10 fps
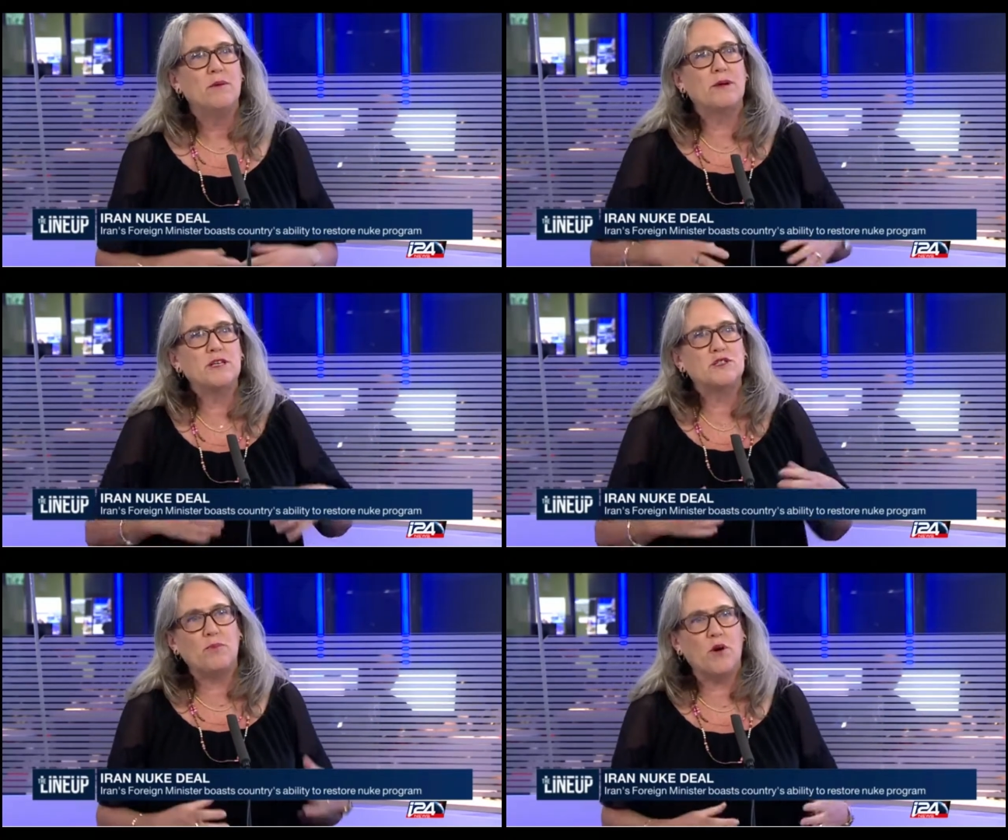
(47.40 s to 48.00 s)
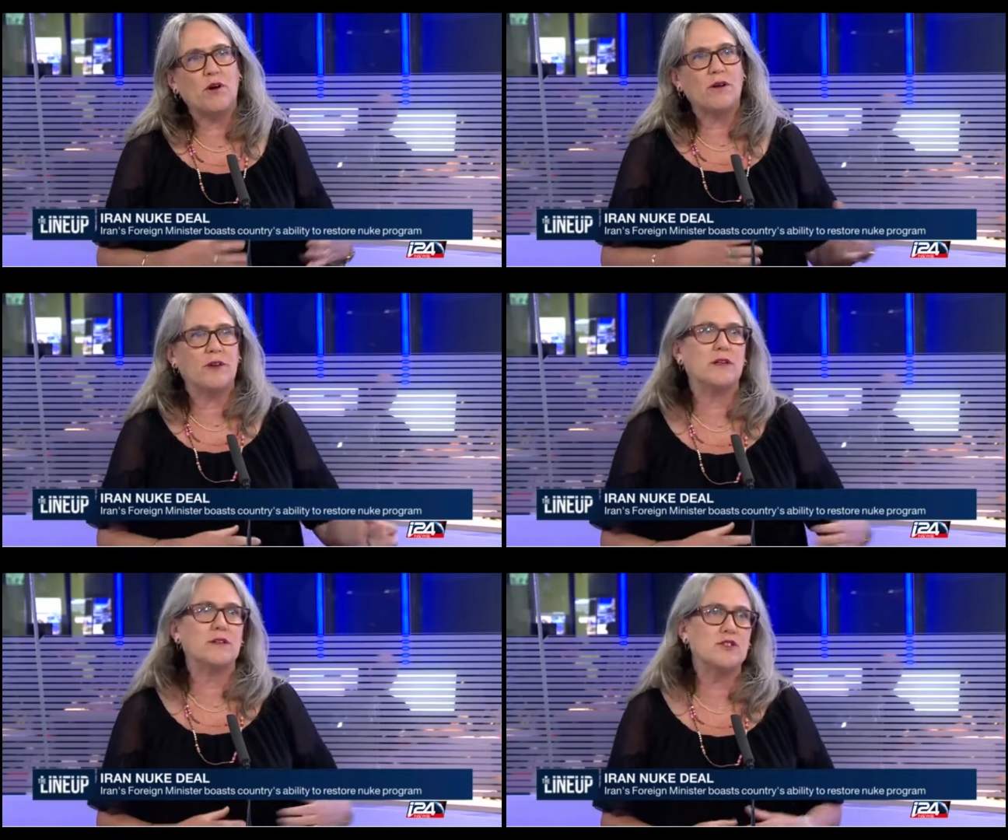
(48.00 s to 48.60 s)
but it's part of
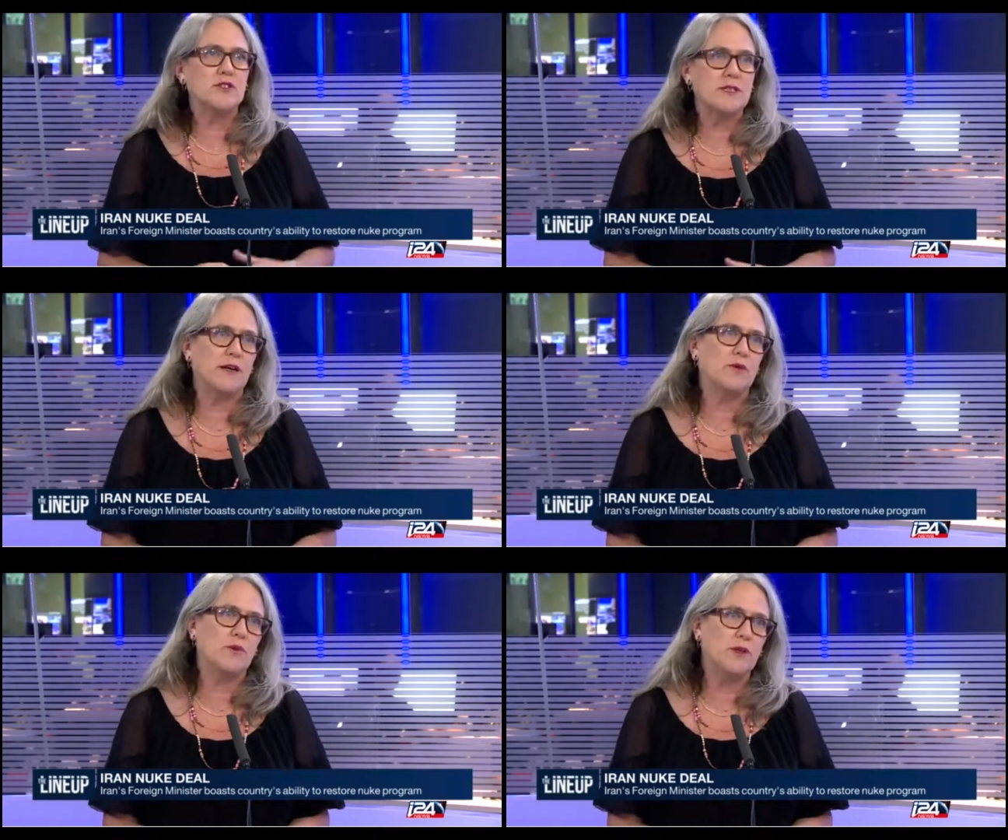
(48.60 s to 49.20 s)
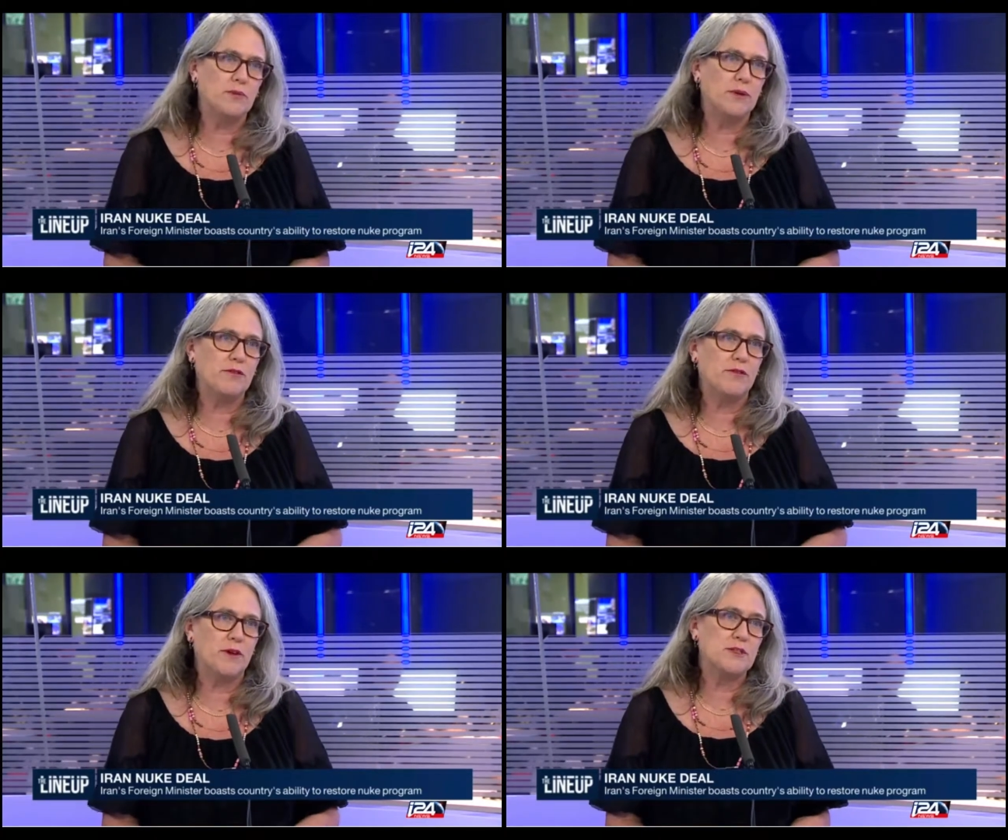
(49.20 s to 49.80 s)
an understanding with the
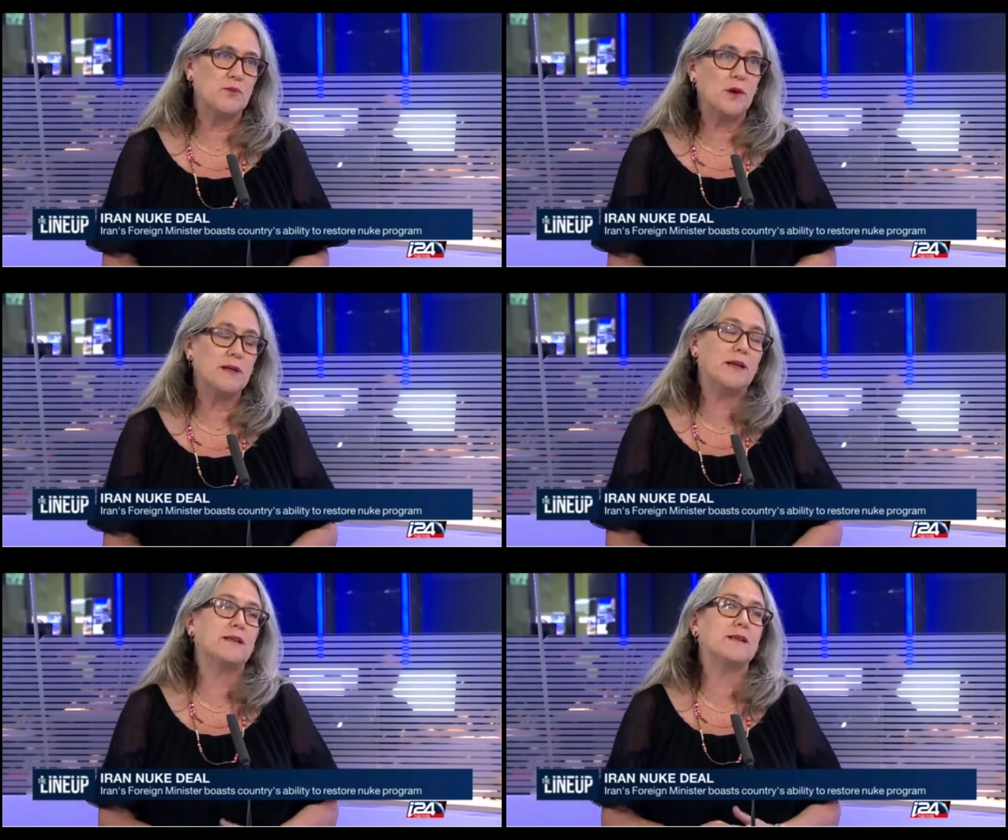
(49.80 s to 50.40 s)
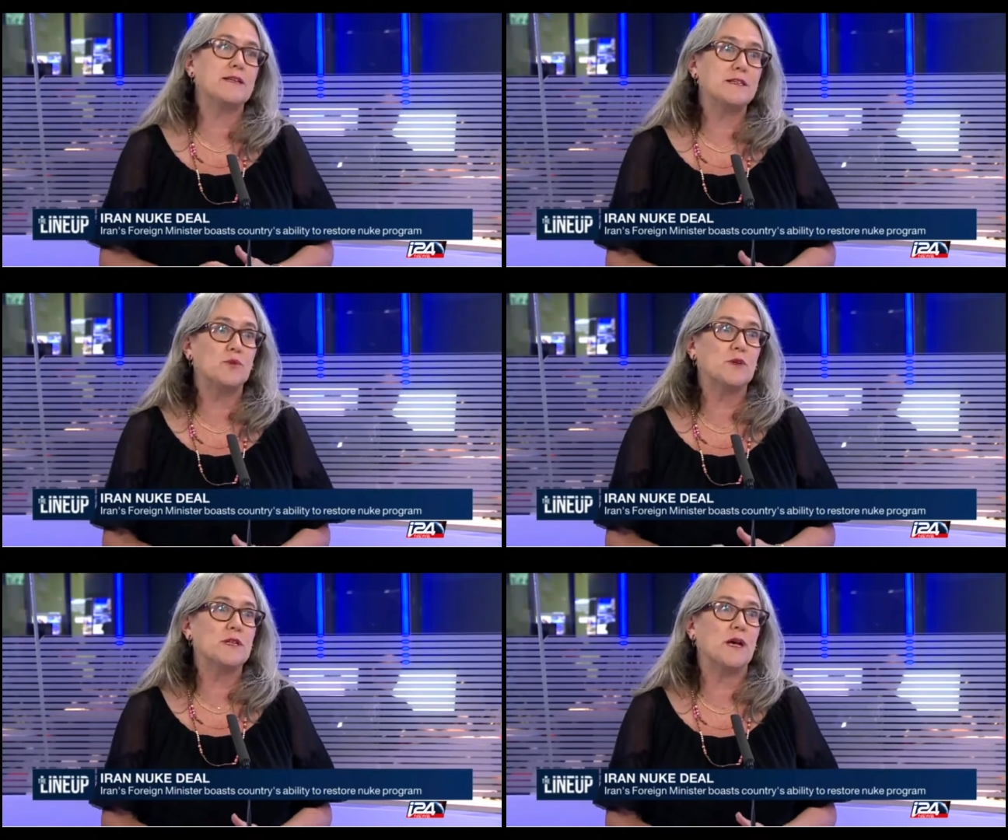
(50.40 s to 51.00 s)
P5+1, and that
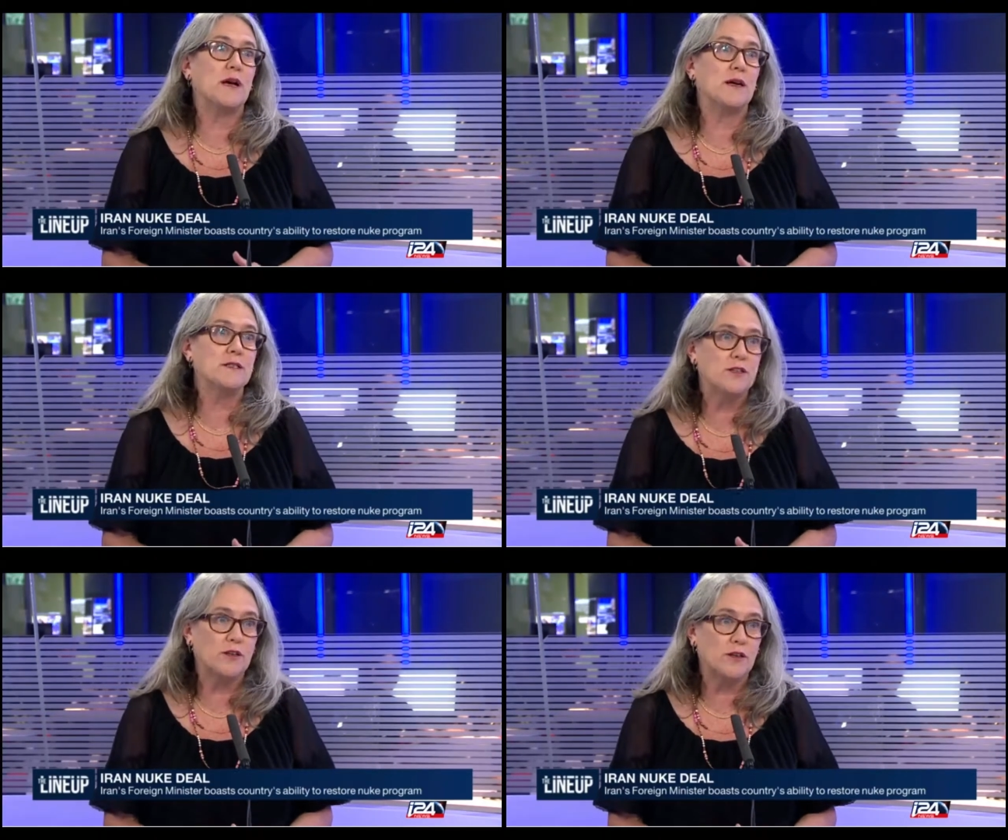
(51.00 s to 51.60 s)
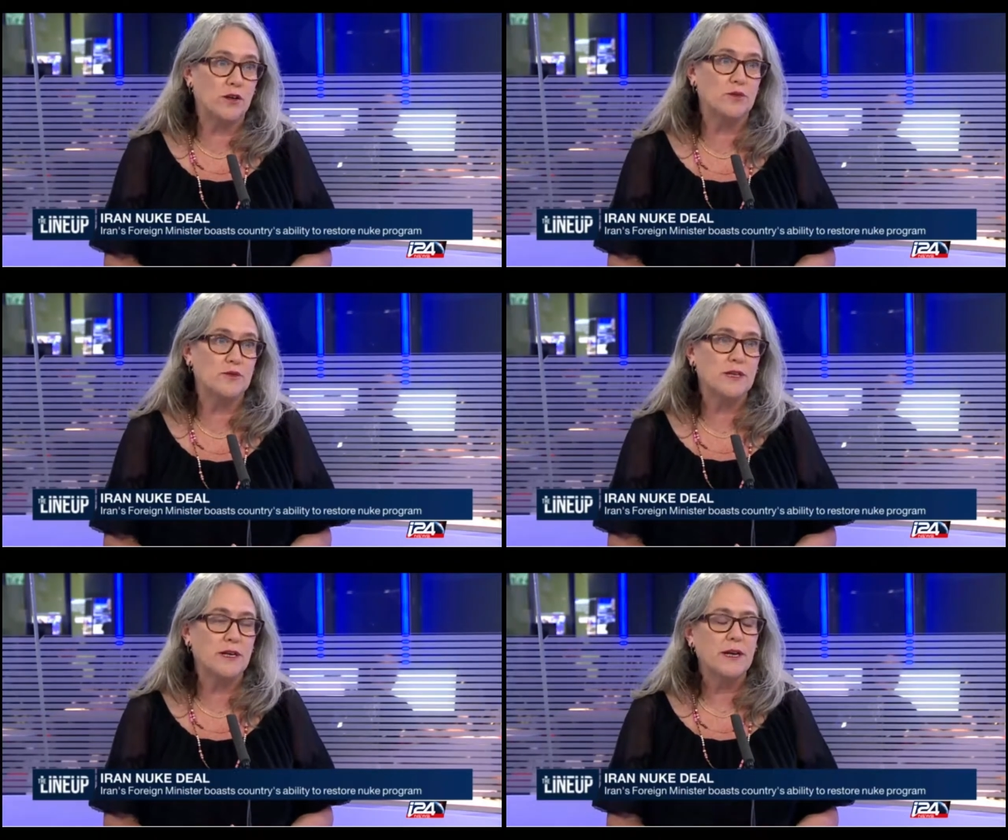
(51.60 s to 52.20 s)
this was
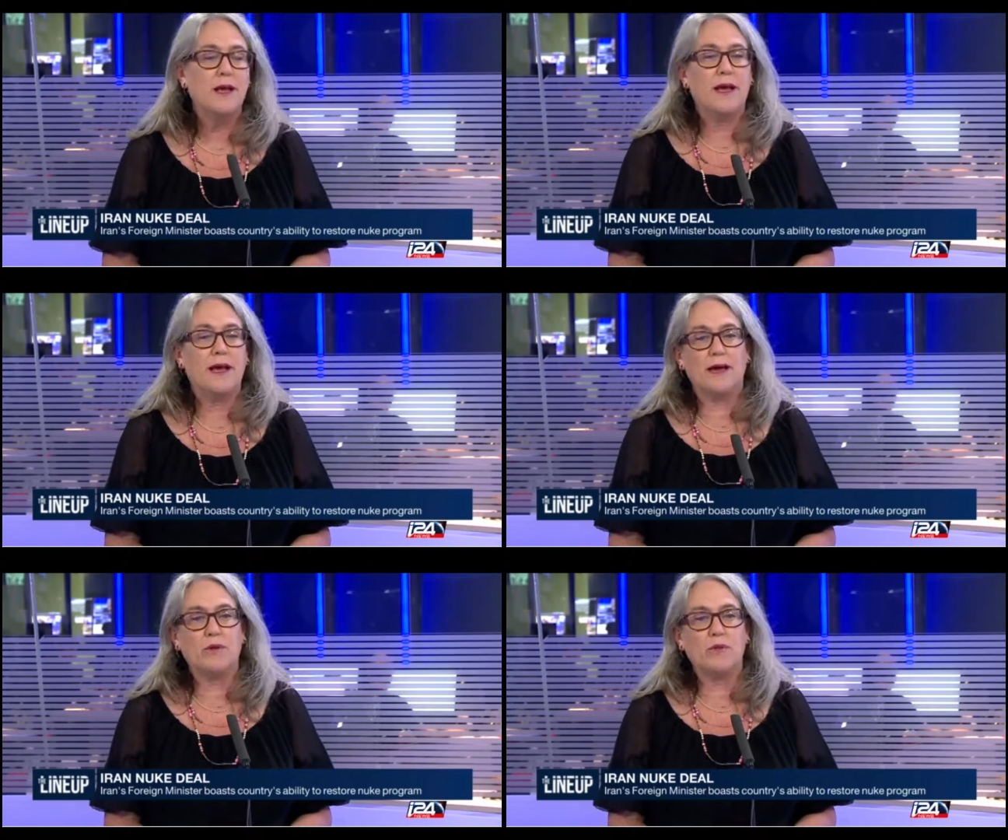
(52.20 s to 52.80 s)
undisclosed. And